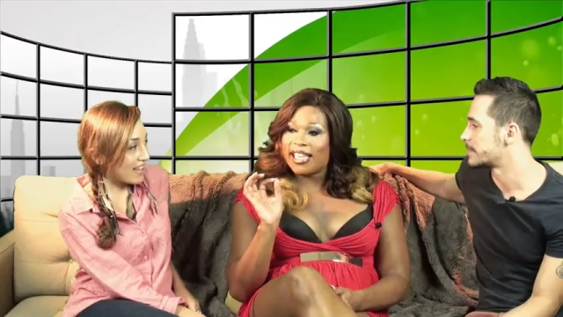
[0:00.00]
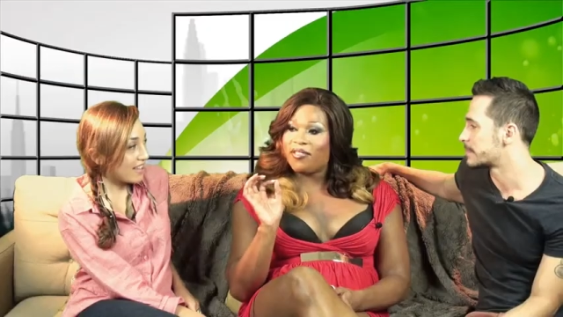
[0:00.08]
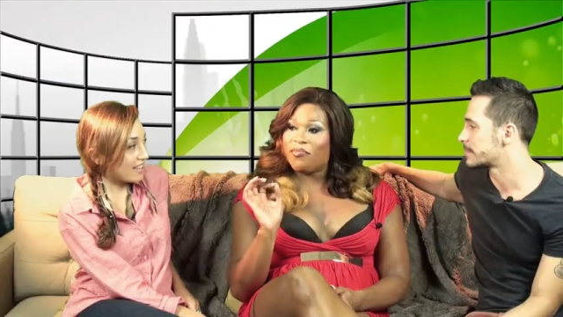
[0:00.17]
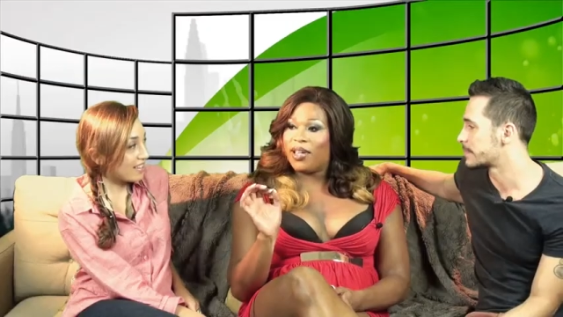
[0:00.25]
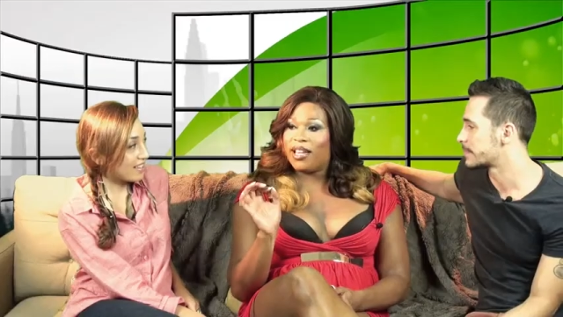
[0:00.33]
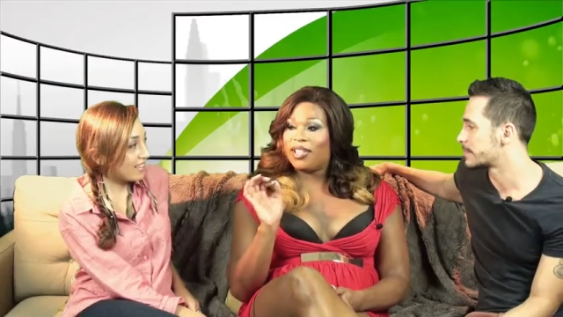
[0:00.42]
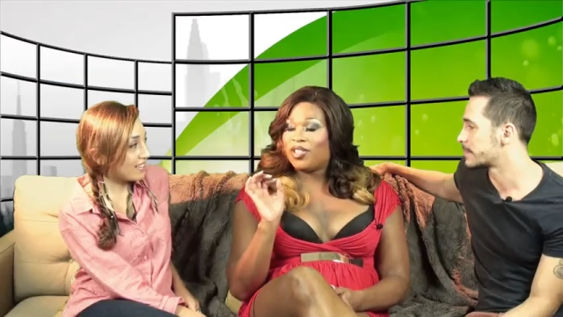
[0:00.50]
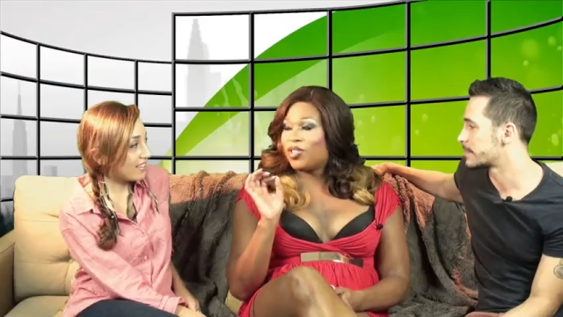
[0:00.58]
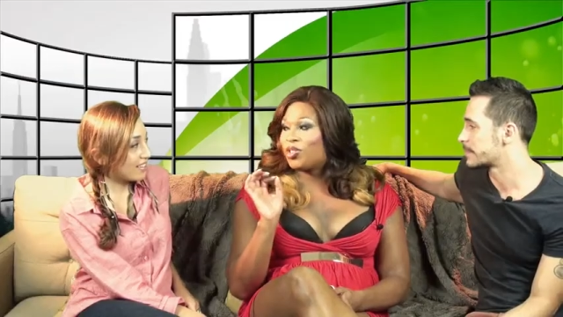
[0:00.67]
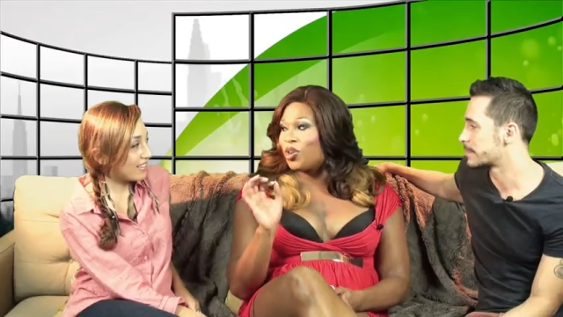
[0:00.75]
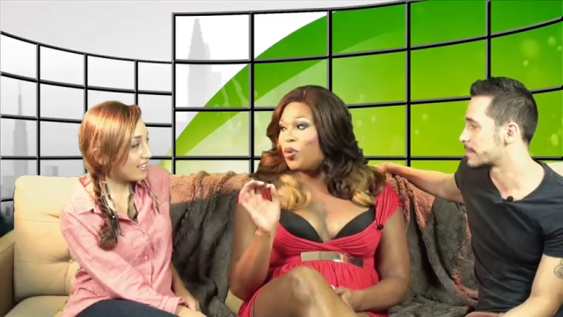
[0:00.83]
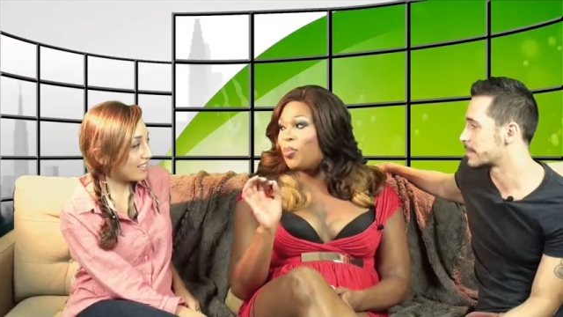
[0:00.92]
Speaker 1: have been
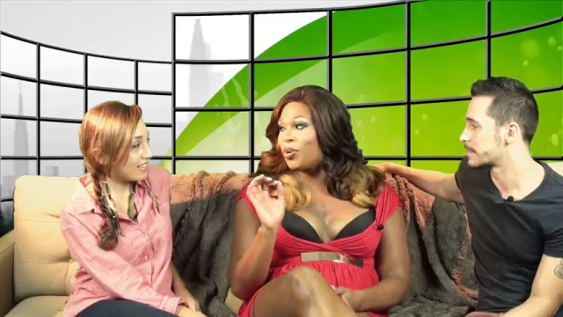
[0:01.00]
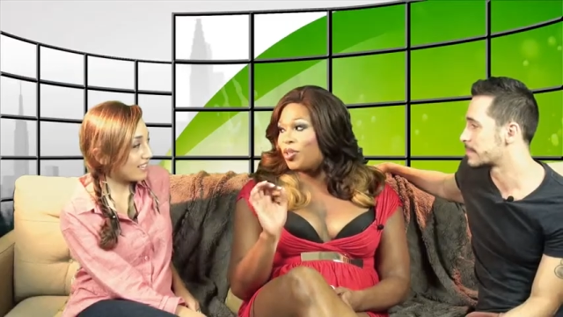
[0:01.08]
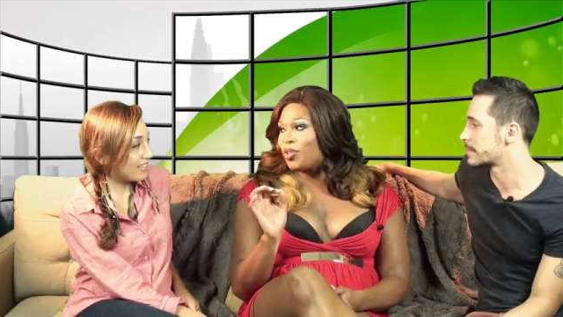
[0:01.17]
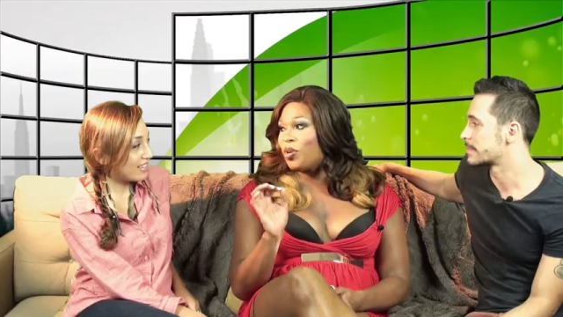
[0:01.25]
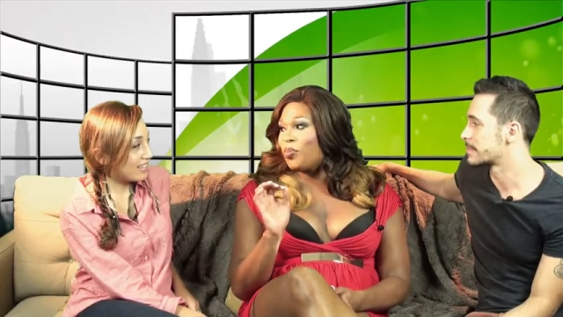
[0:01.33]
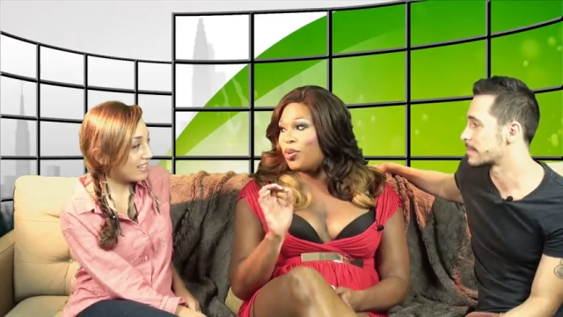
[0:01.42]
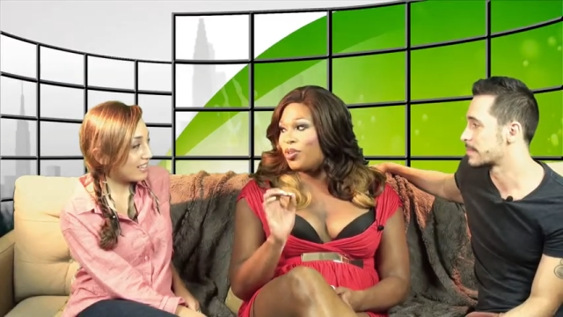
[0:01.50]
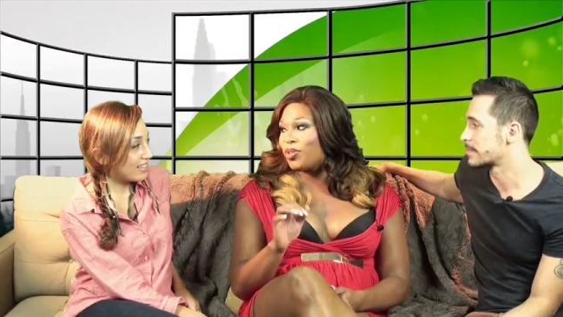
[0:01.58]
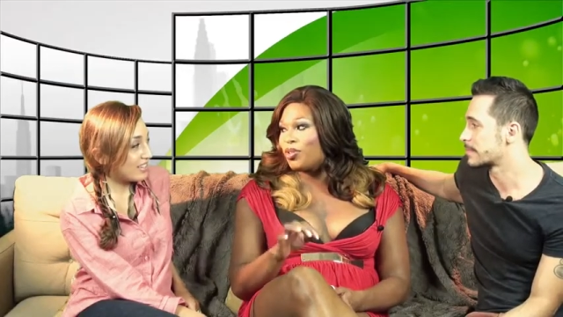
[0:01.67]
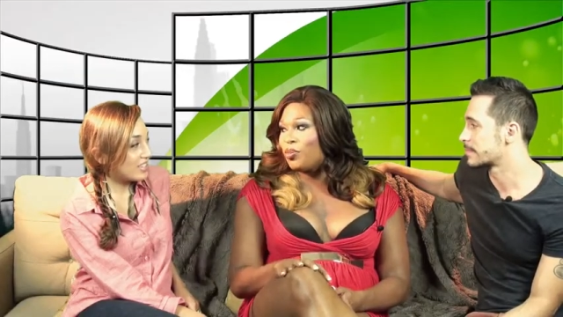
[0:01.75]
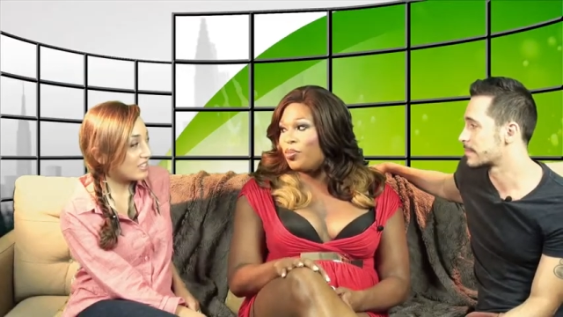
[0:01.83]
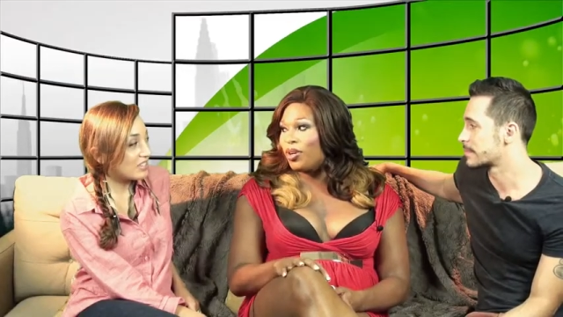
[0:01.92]
super super
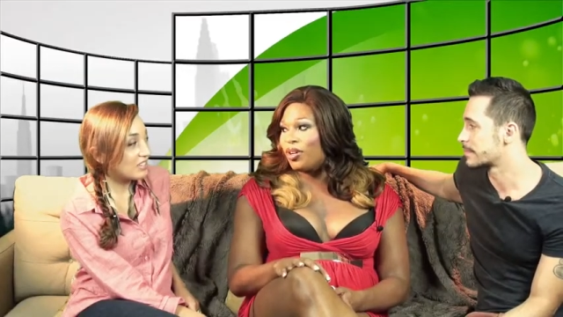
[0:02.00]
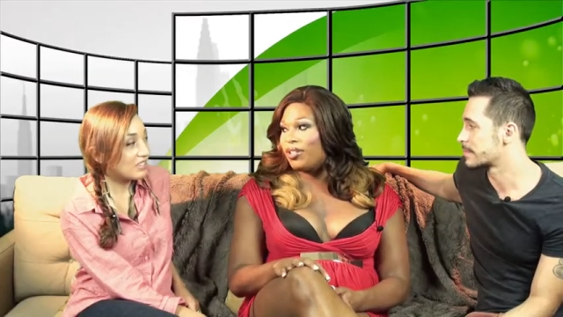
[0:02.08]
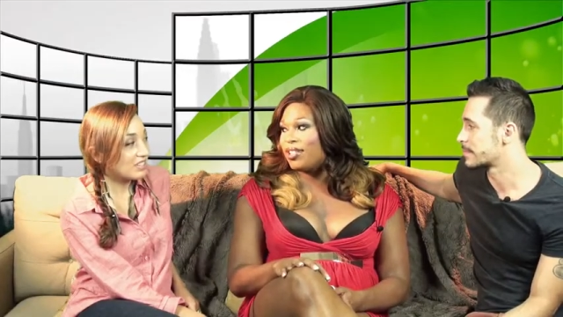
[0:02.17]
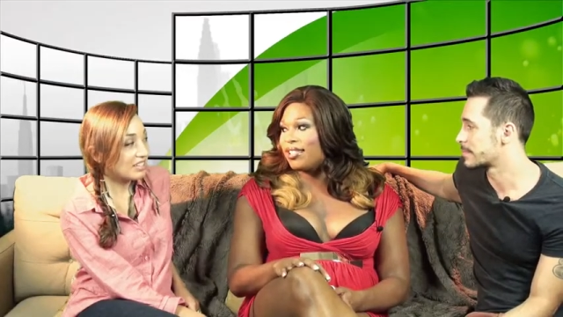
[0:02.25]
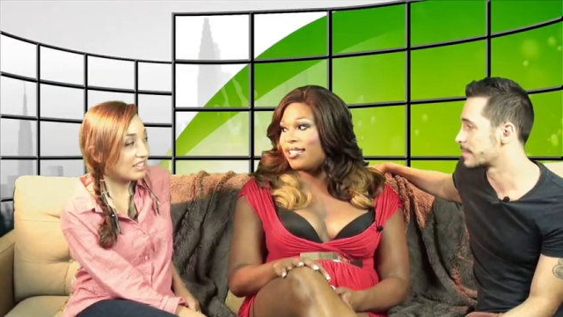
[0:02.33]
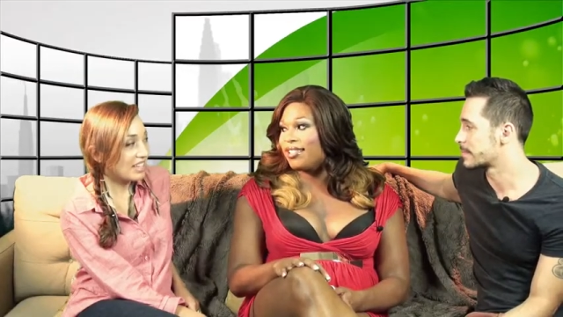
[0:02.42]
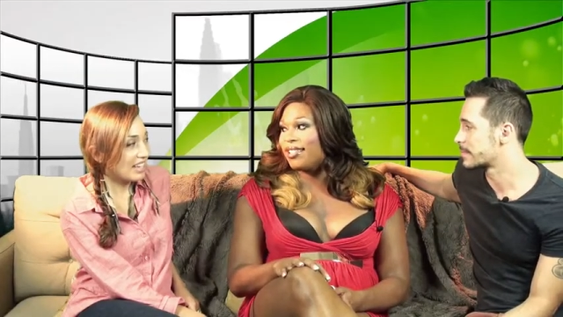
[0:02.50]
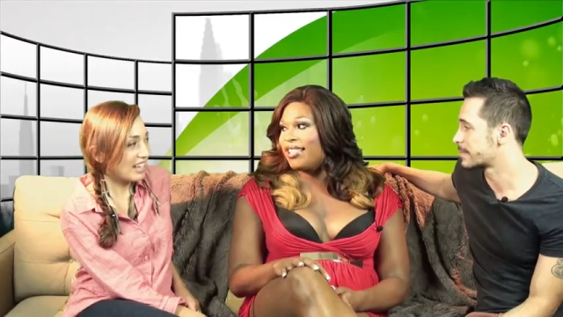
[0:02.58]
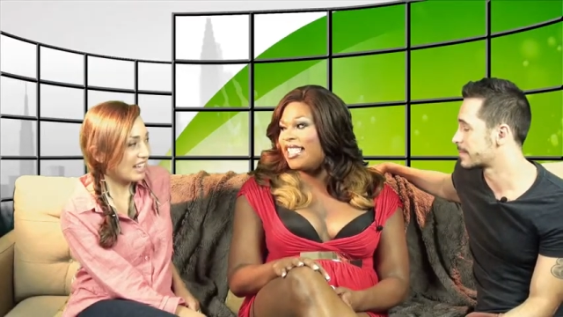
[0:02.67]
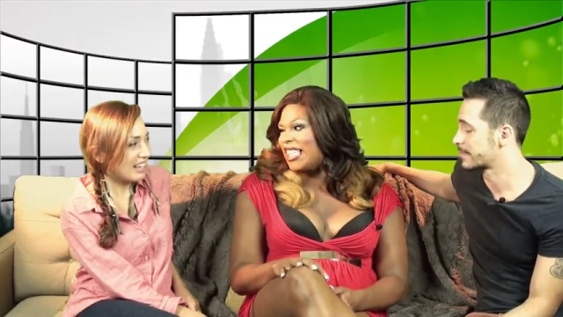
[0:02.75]
super just yeah.